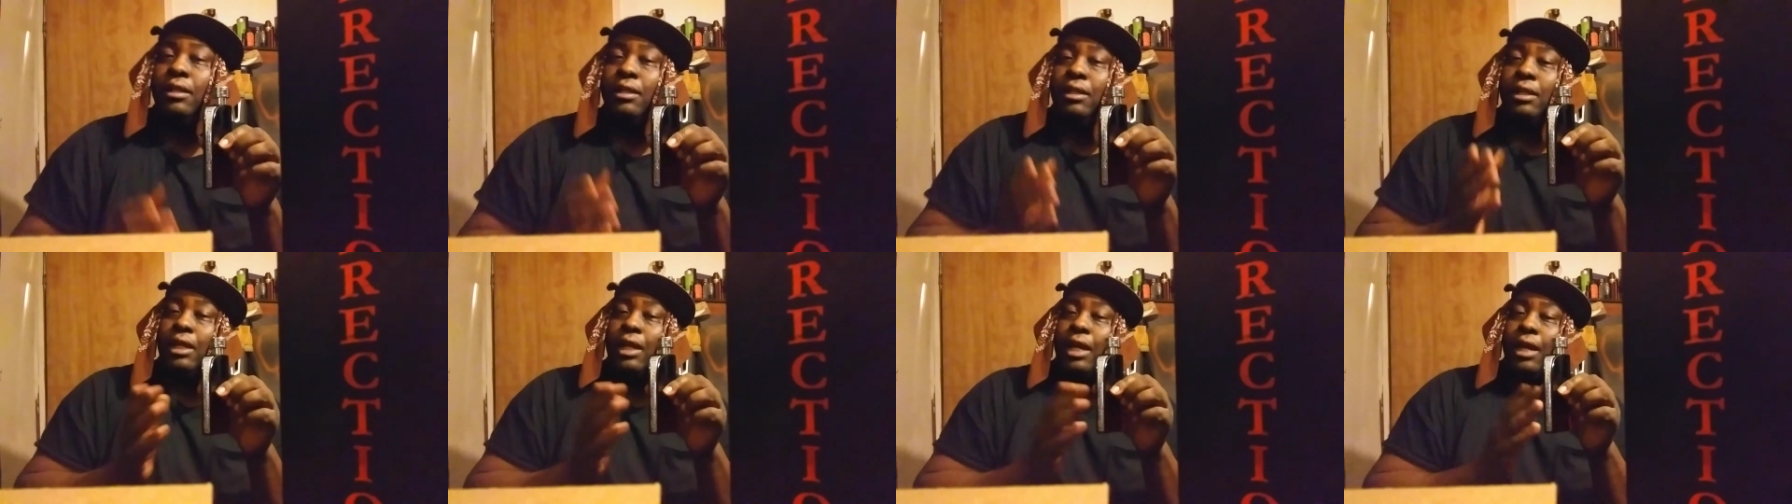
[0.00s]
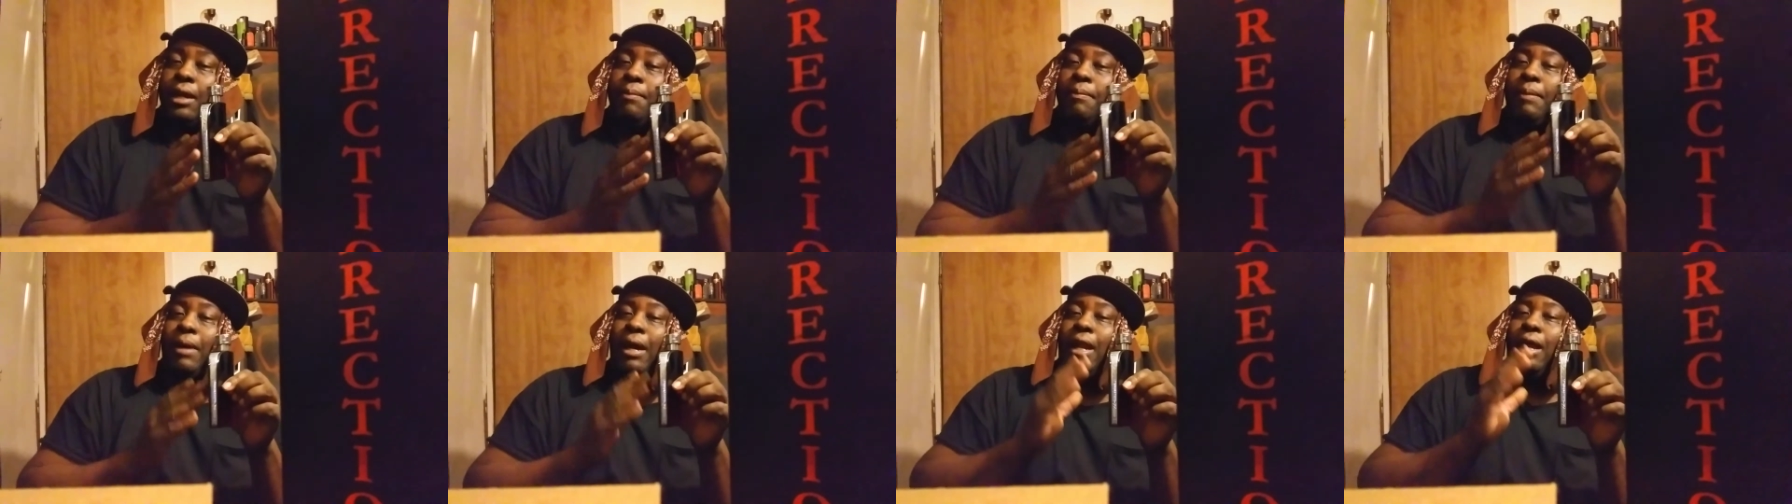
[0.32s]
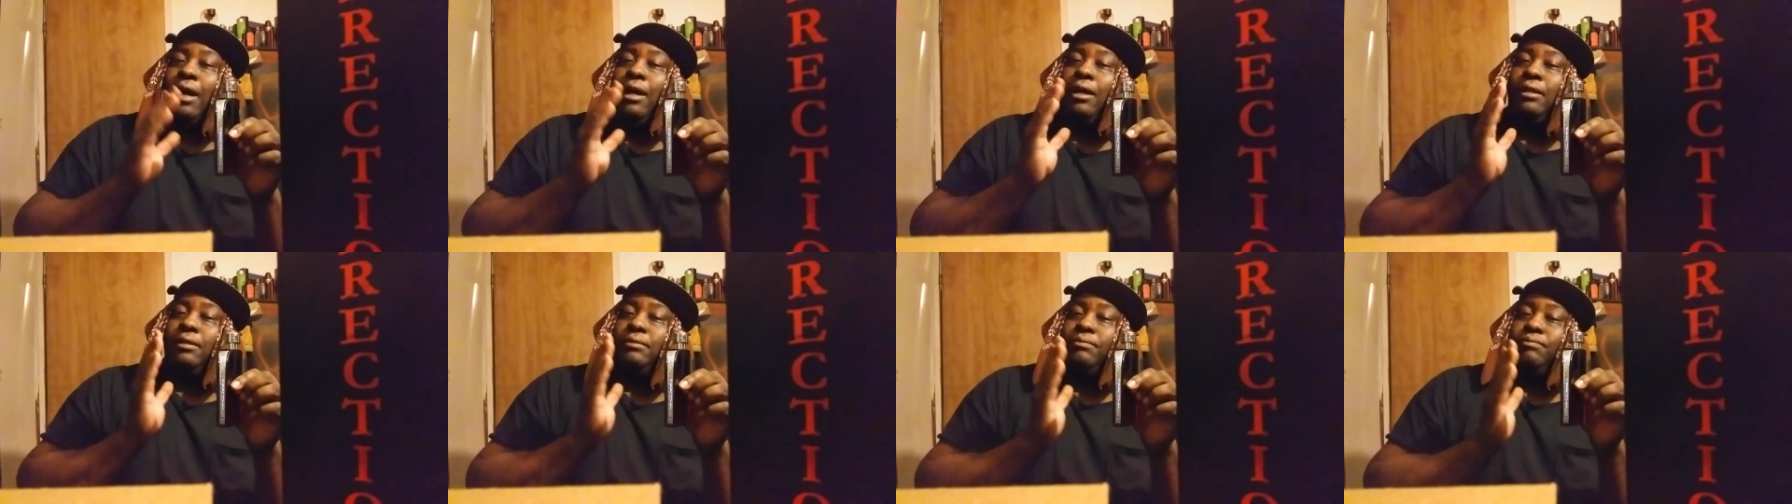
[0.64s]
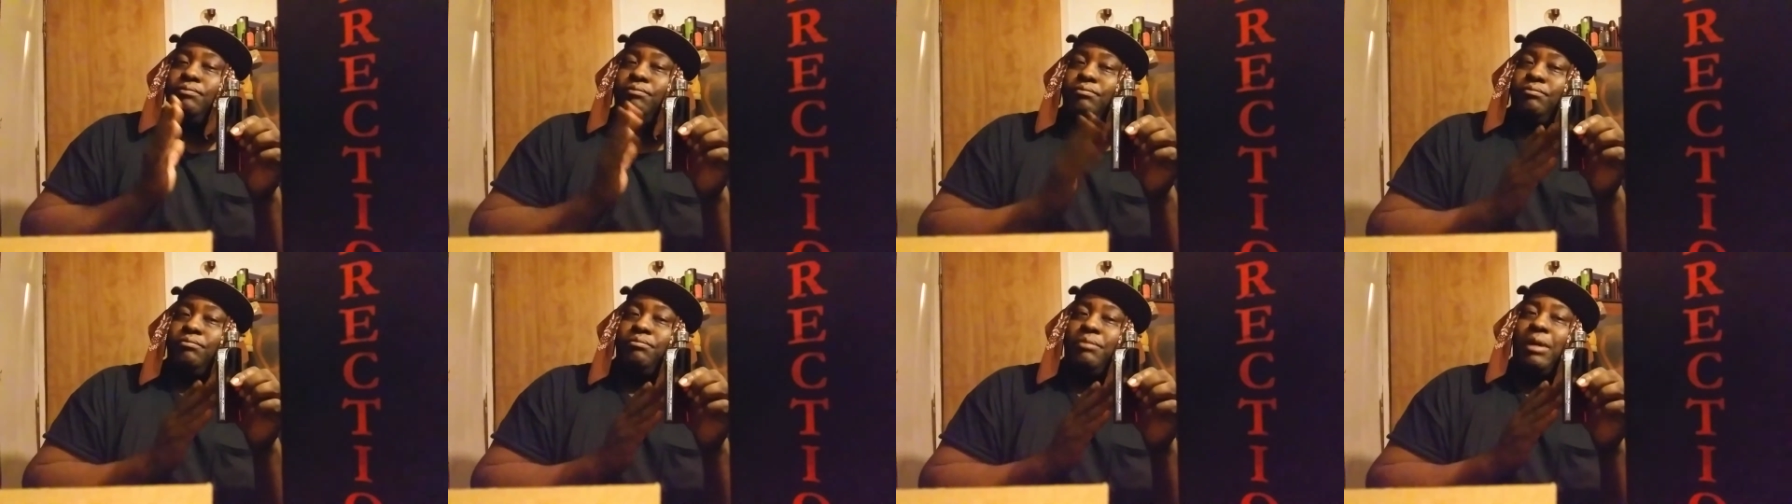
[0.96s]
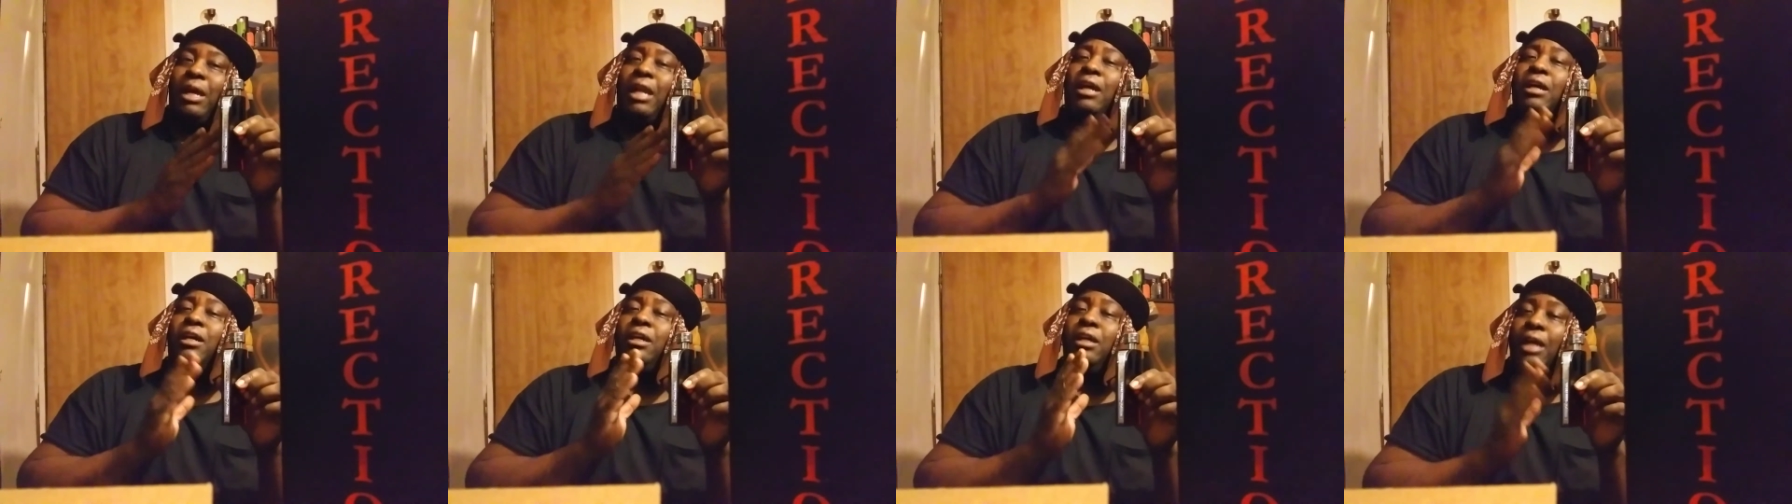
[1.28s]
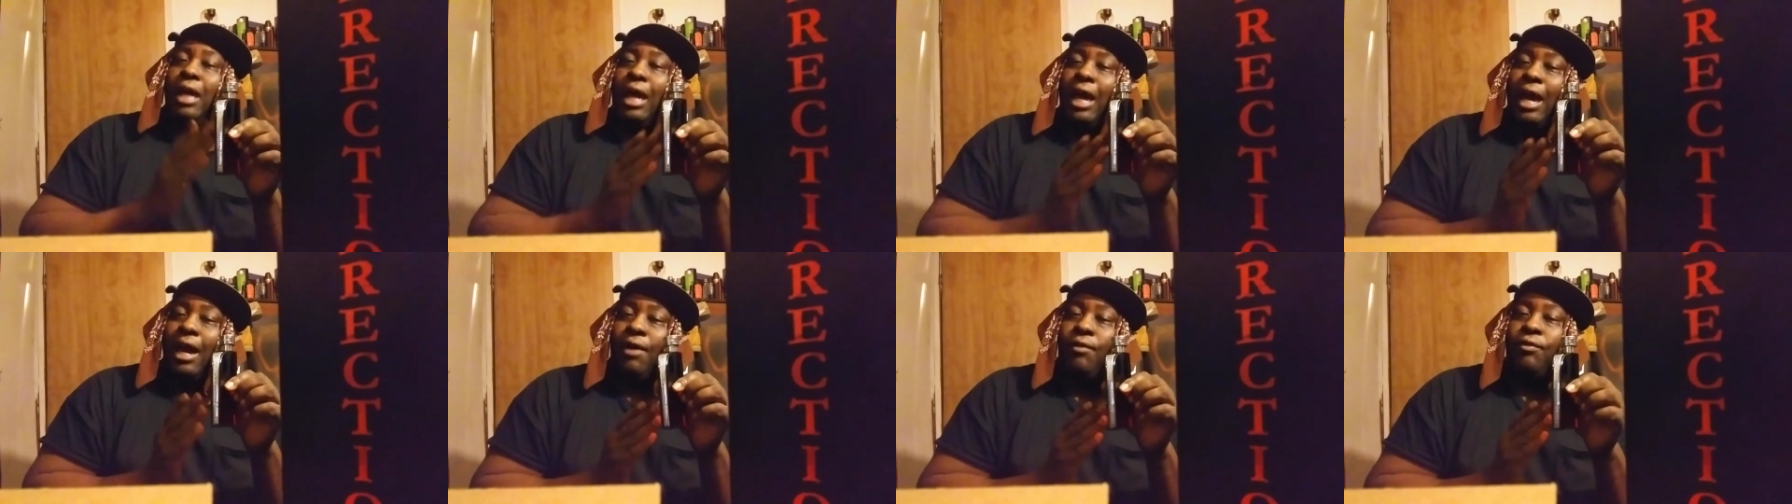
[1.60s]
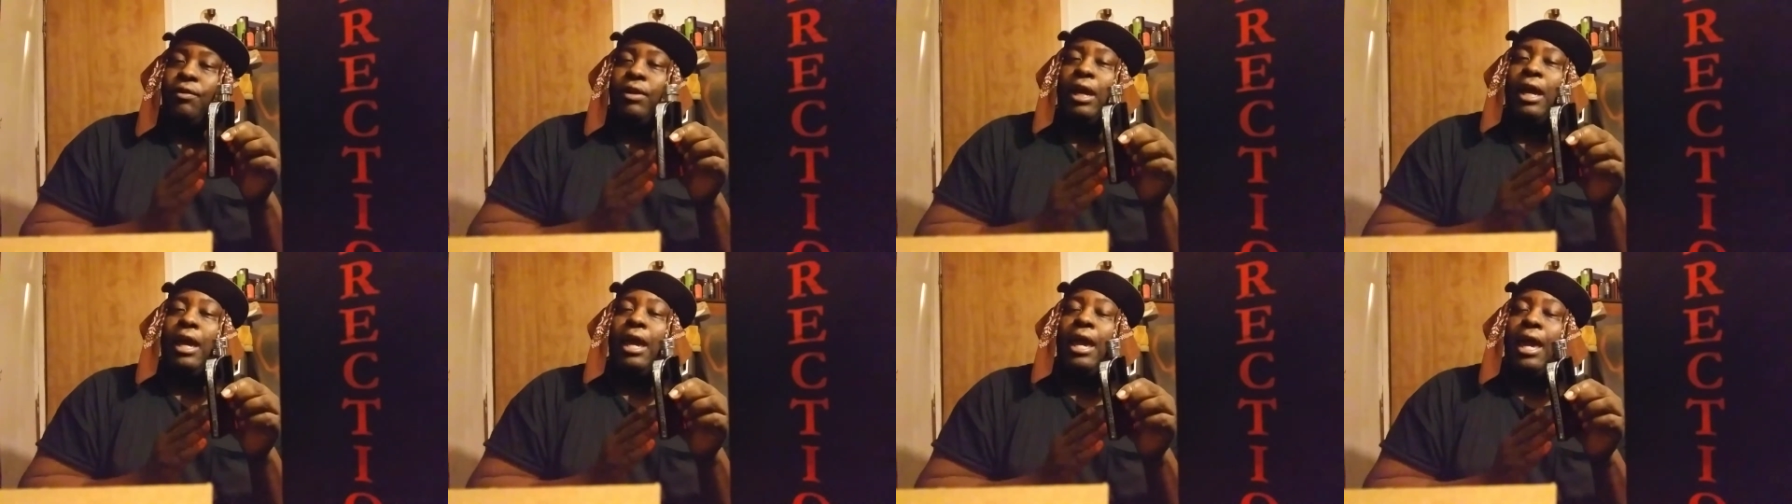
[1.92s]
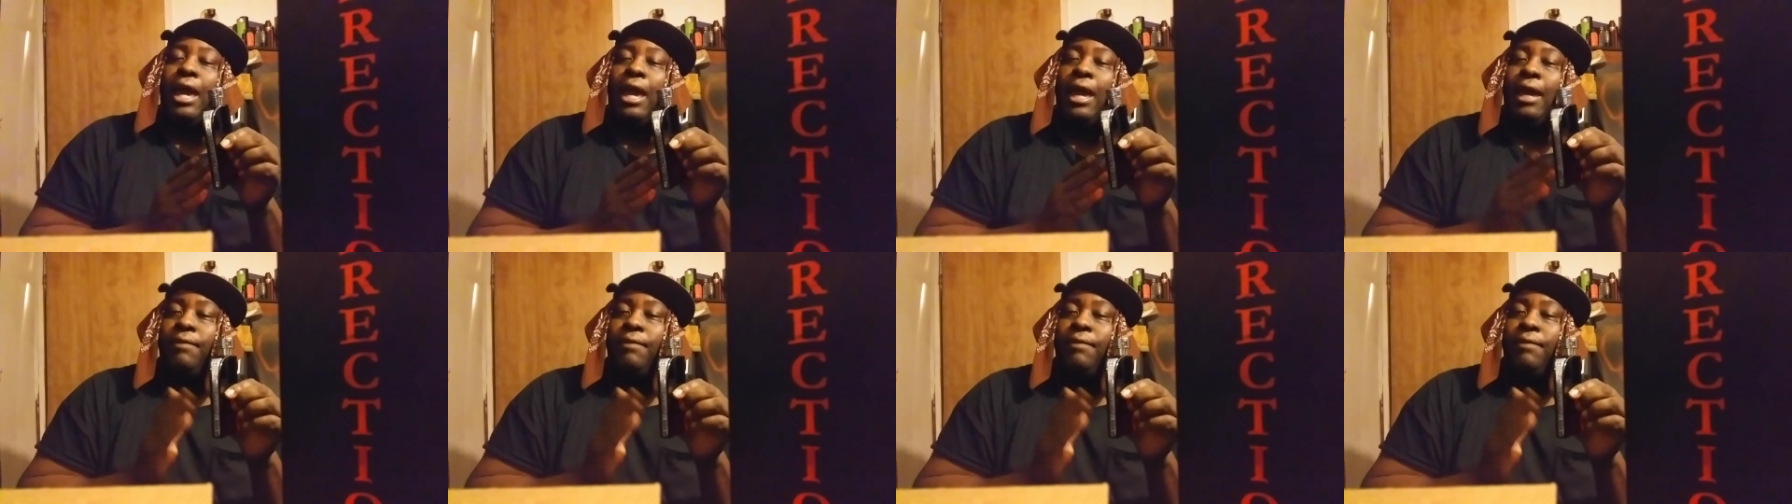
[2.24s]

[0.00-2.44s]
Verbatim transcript: You get about a, about a good hour and a